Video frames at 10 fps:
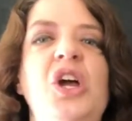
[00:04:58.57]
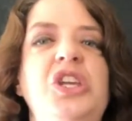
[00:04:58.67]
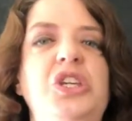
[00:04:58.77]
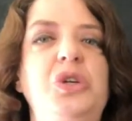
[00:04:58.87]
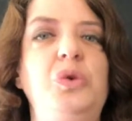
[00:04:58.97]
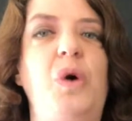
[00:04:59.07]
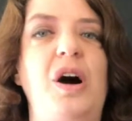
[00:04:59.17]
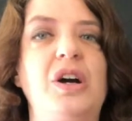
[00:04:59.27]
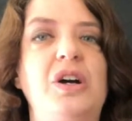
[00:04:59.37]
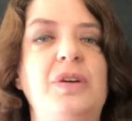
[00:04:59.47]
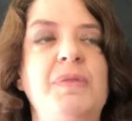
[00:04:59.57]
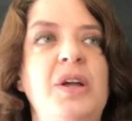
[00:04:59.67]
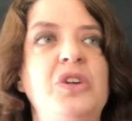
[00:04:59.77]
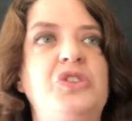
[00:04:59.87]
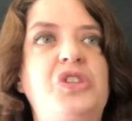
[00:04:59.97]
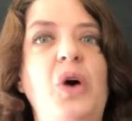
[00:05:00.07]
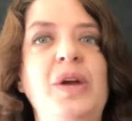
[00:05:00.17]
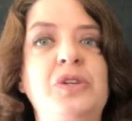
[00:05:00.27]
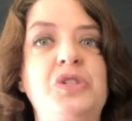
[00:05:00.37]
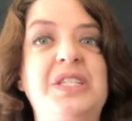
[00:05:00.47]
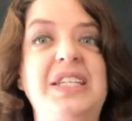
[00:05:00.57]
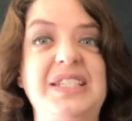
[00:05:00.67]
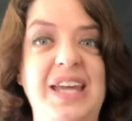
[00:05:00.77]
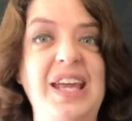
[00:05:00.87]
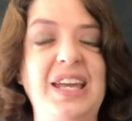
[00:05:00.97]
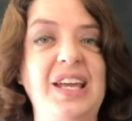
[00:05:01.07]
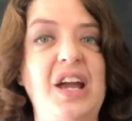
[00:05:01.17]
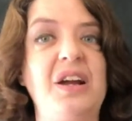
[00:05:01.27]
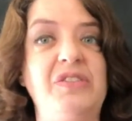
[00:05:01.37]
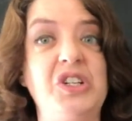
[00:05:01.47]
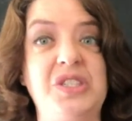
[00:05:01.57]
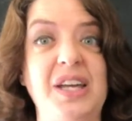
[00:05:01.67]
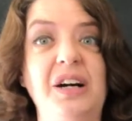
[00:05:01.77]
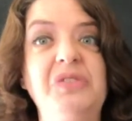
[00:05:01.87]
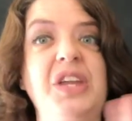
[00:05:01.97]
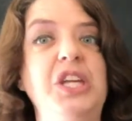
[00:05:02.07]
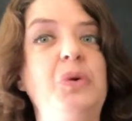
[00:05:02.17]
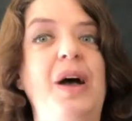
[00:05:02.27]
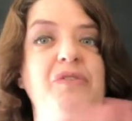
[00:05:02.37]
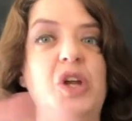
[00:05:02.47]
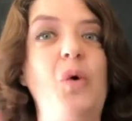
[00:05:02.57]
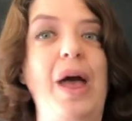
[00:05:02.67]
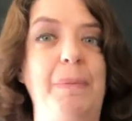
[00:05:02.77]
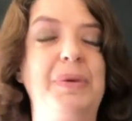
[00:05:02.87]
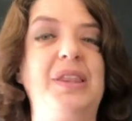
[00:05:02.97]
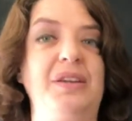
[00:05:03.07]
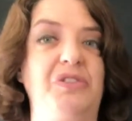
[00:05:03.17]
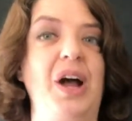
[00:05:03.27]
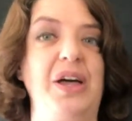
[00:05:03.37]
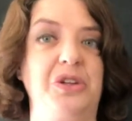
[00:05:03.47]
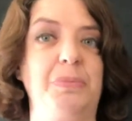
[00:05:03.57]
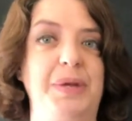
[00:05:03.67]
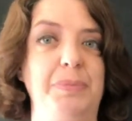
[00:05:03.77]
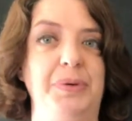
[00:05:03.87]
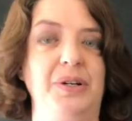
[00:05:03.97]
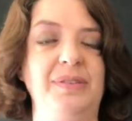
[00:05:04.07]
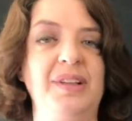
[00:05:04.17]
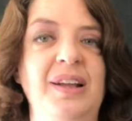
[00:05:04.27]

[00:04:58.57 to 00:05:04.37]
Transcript: you are So interested in taking care of yourself that you have no empathy for other people.